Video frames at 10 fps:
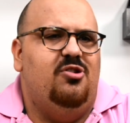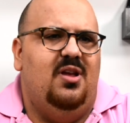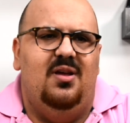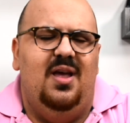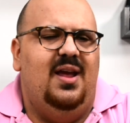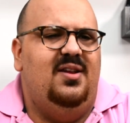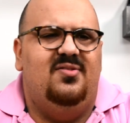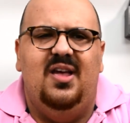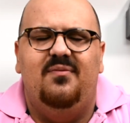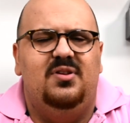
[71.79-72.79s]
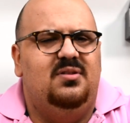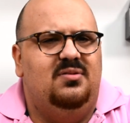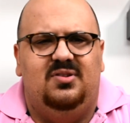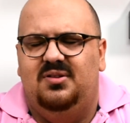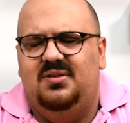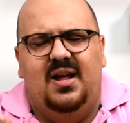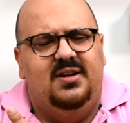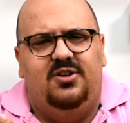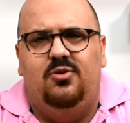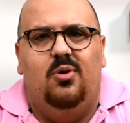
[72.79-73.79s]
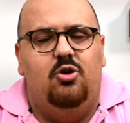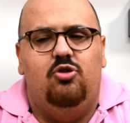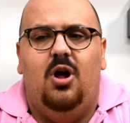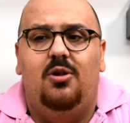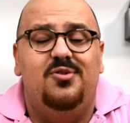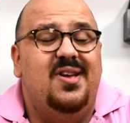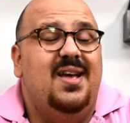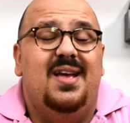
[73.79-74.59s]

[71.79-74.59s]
$8,700 to $9,200,